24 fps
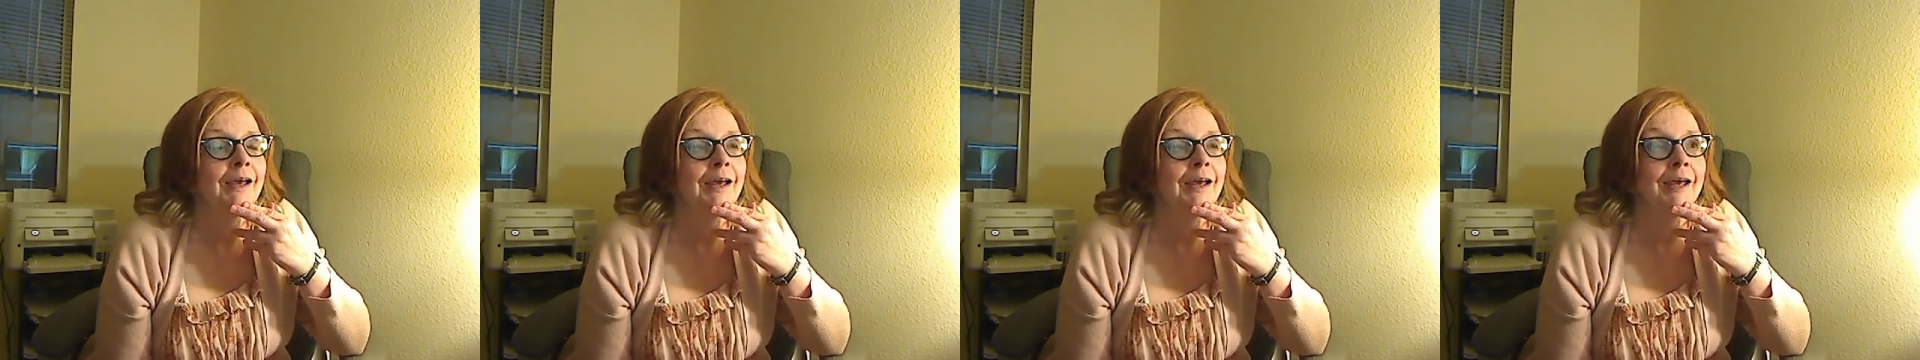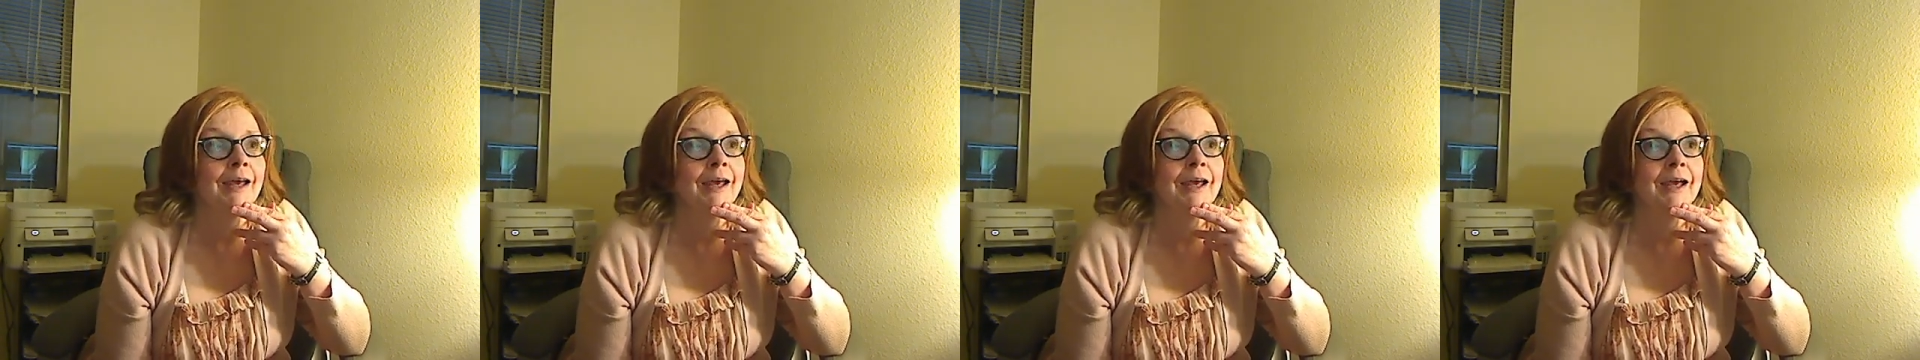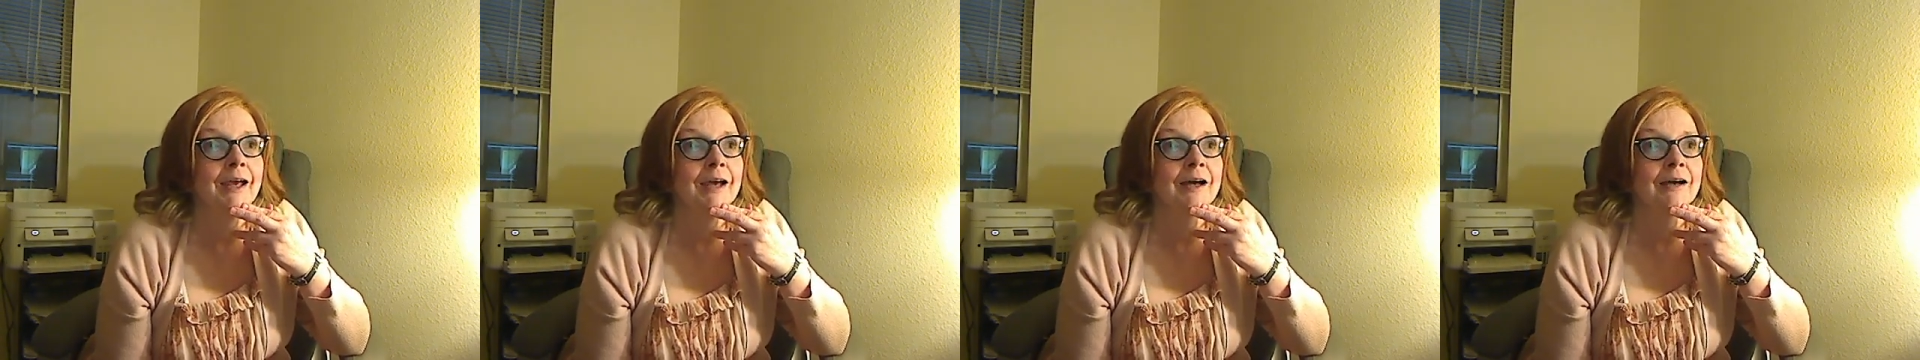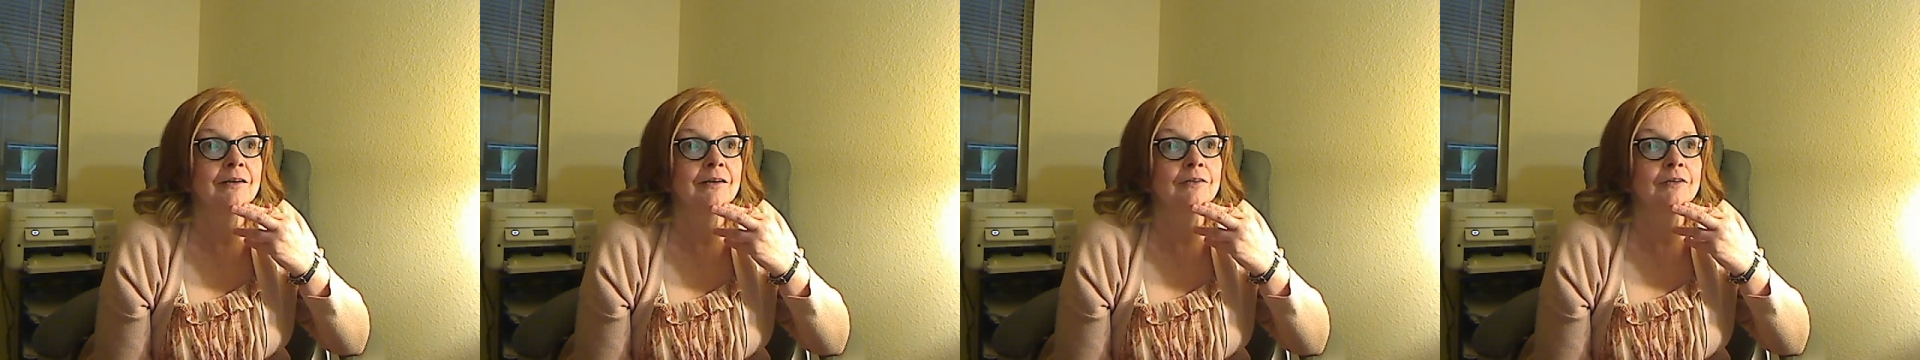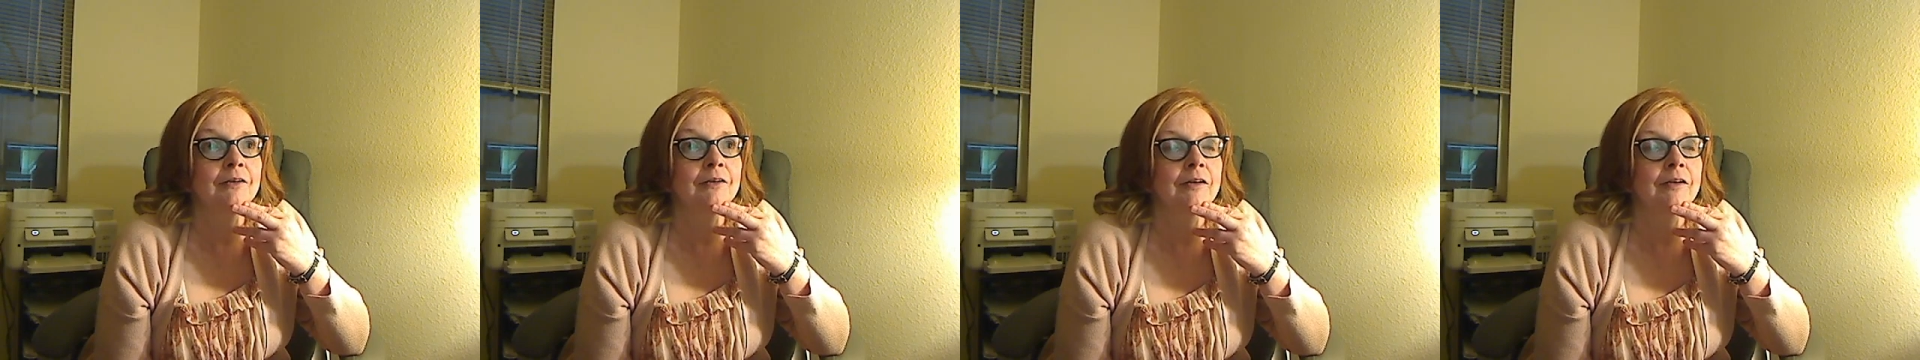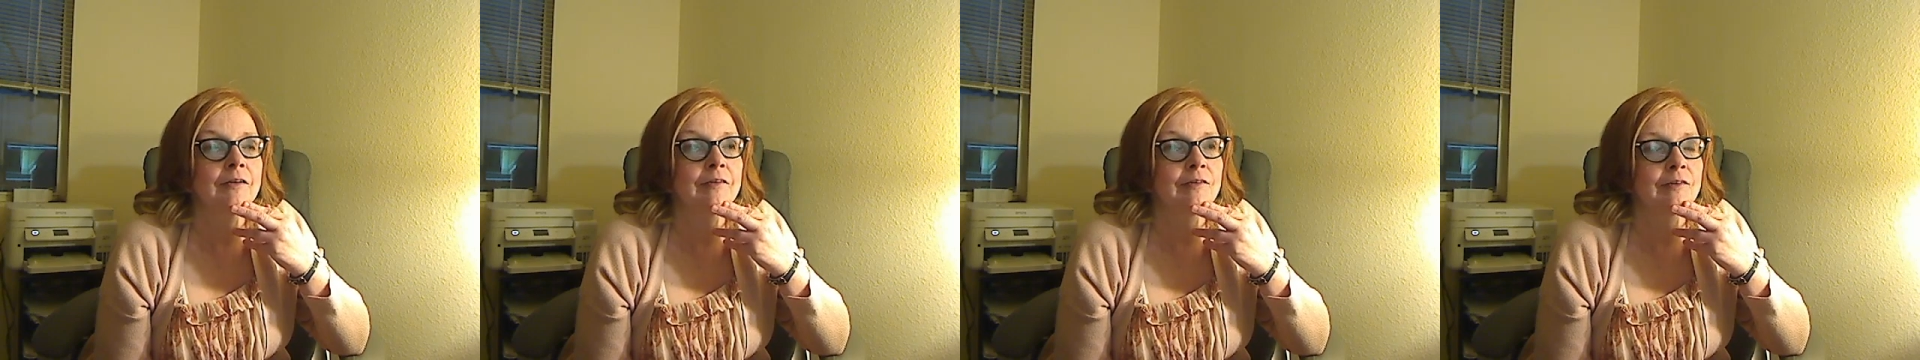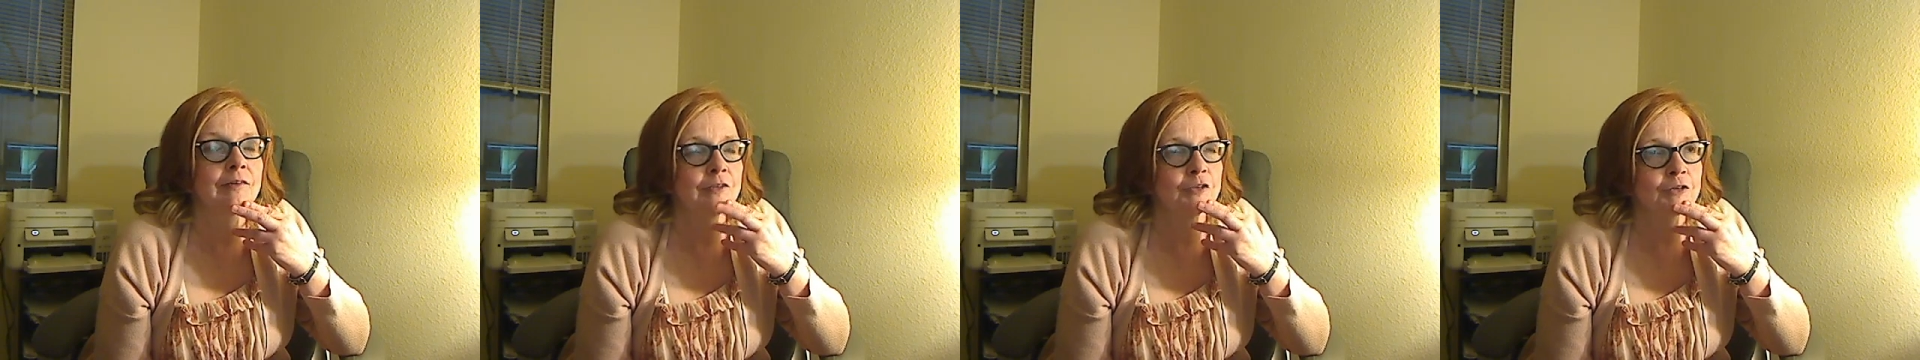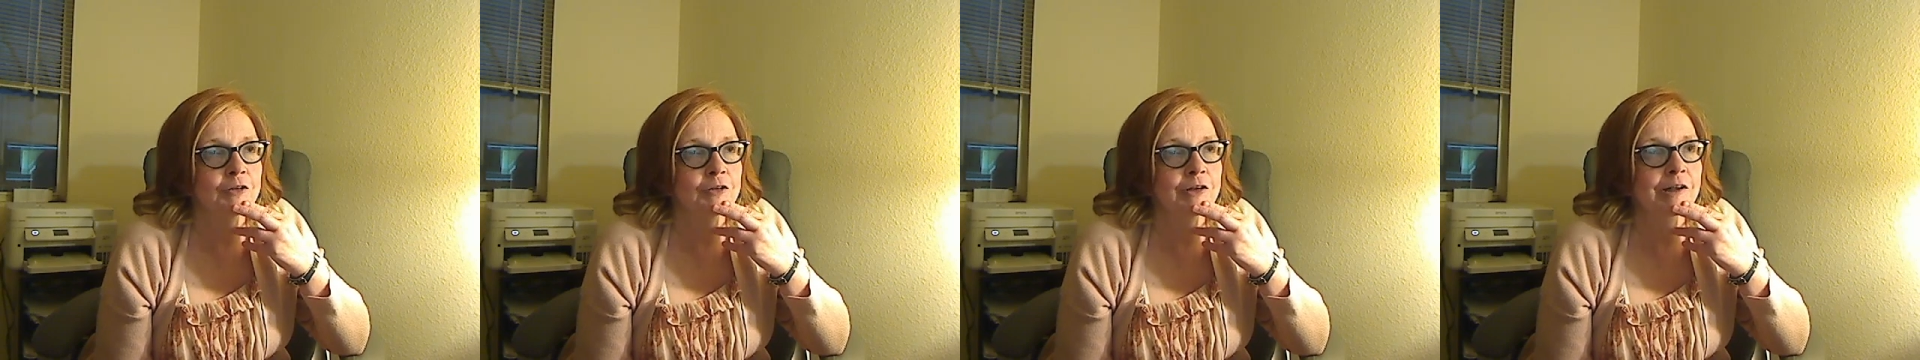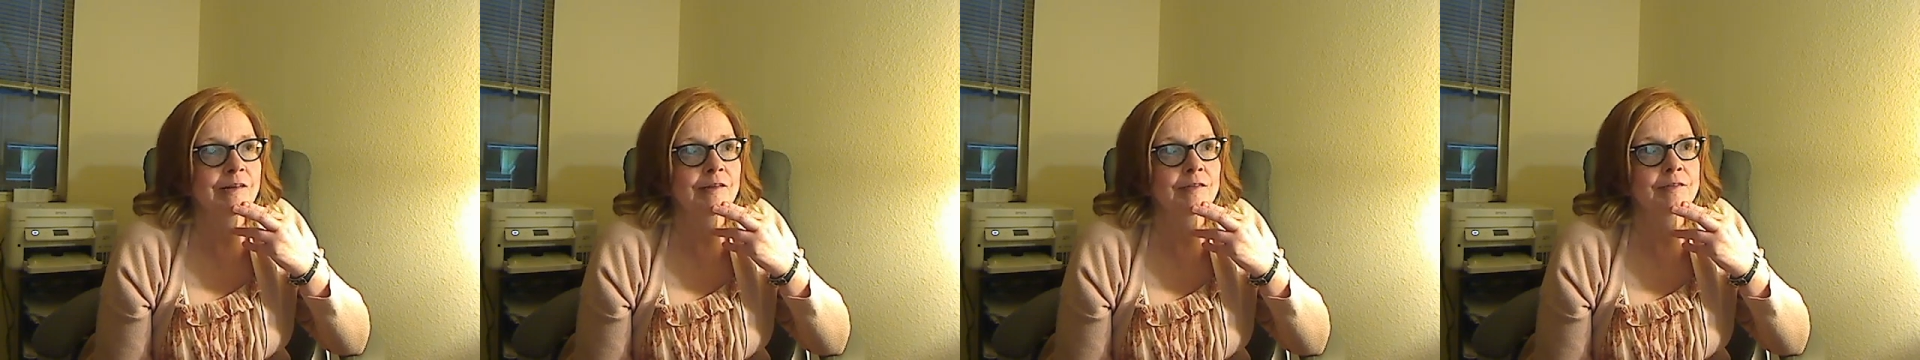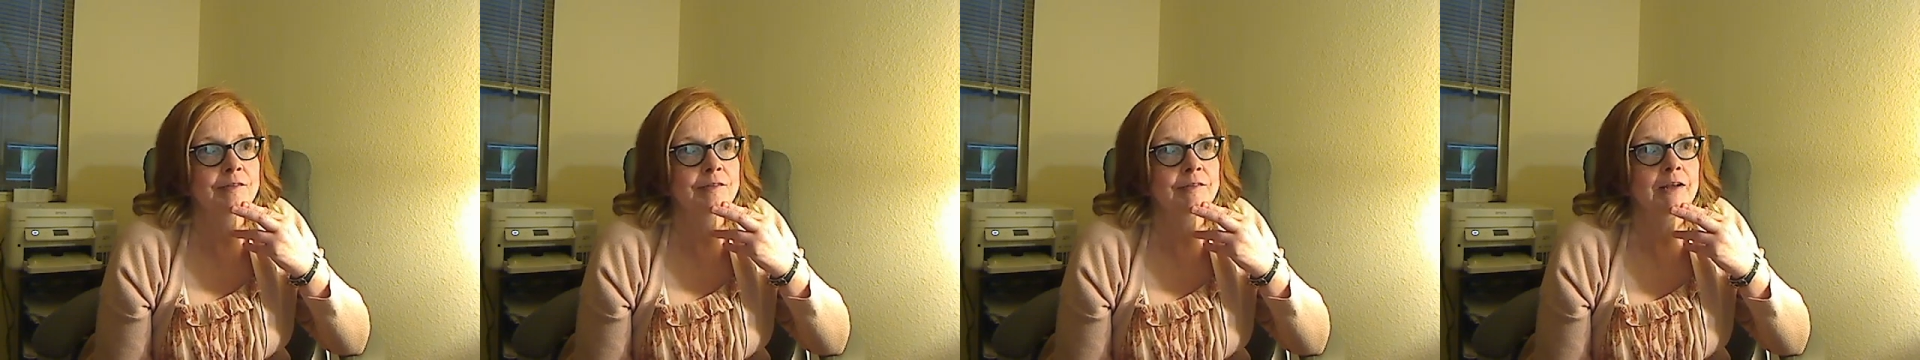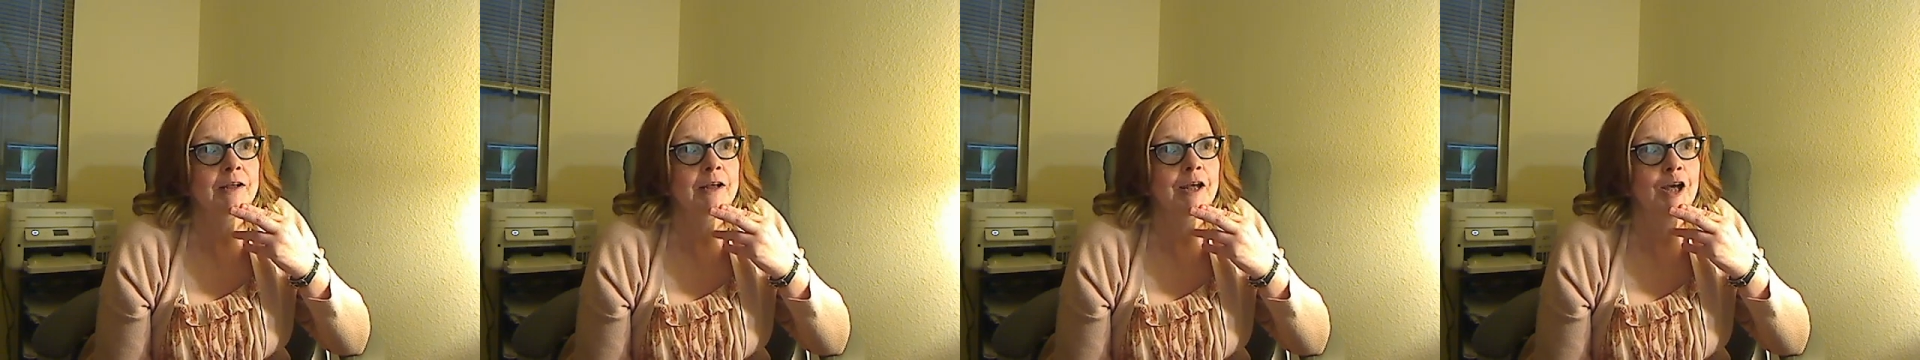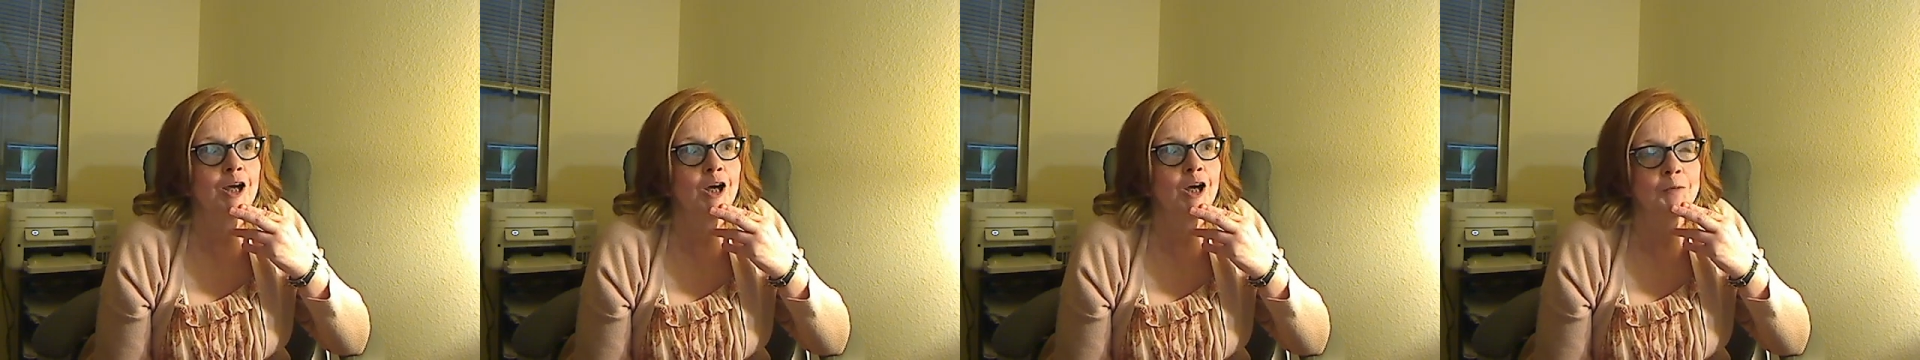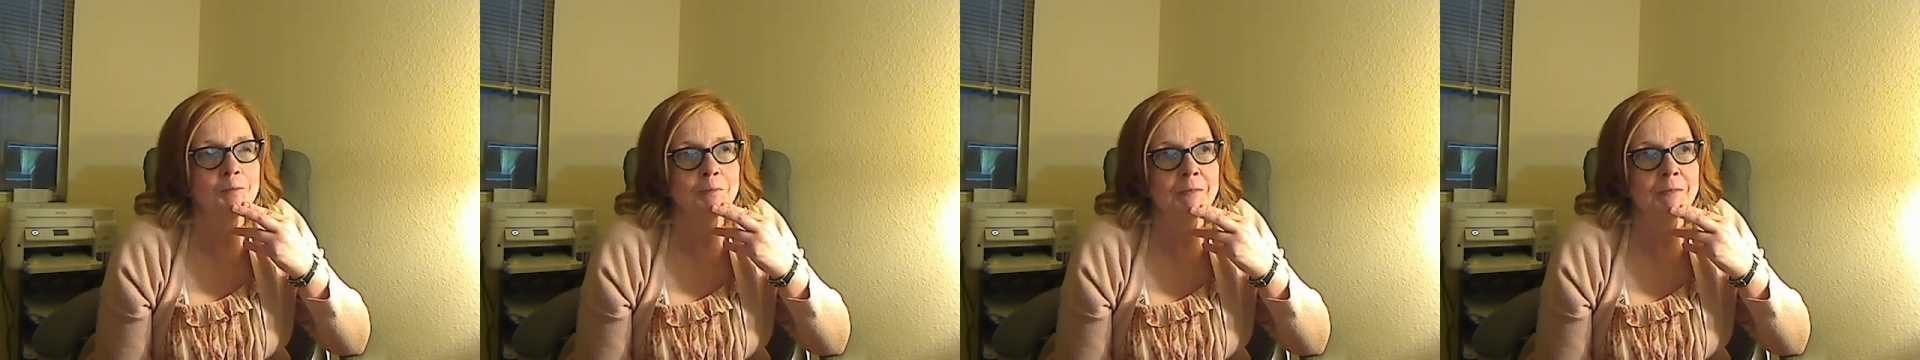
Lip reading: and it's interesting how